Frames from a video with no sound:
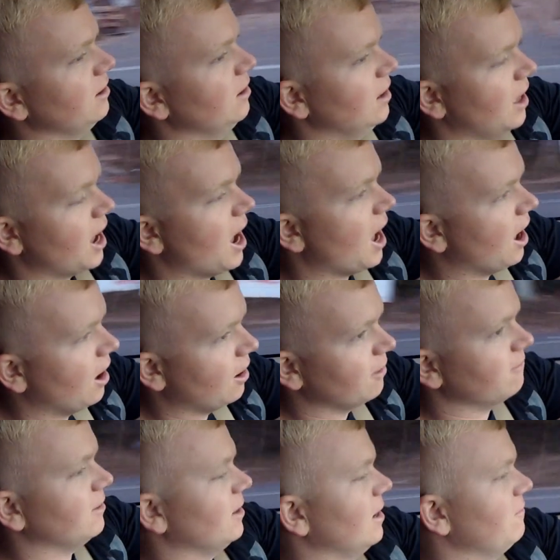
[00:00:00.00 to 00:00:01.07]

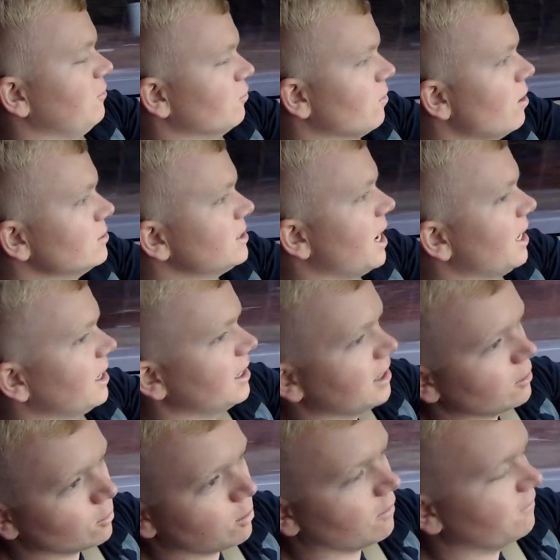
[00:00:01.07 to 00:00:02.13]
and if you rotate it,
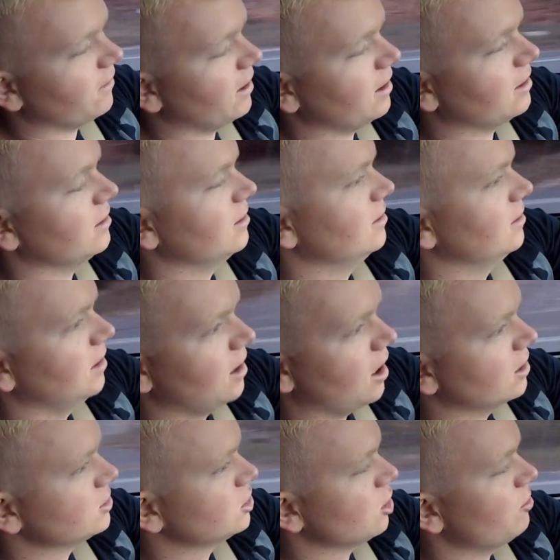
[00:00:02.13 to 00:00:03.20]
it'll
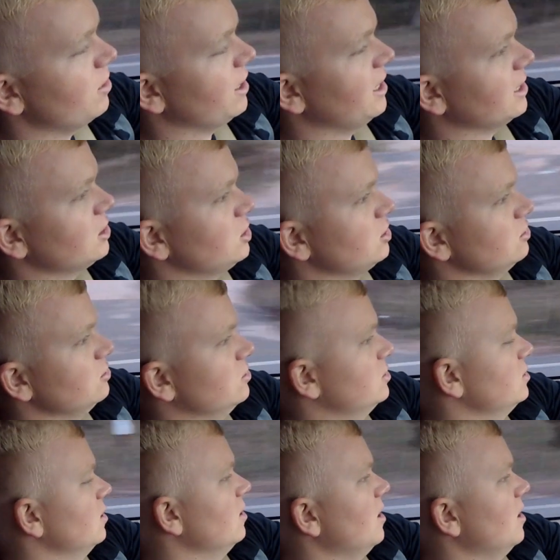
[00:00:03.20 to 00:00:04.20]
prevent so many issues.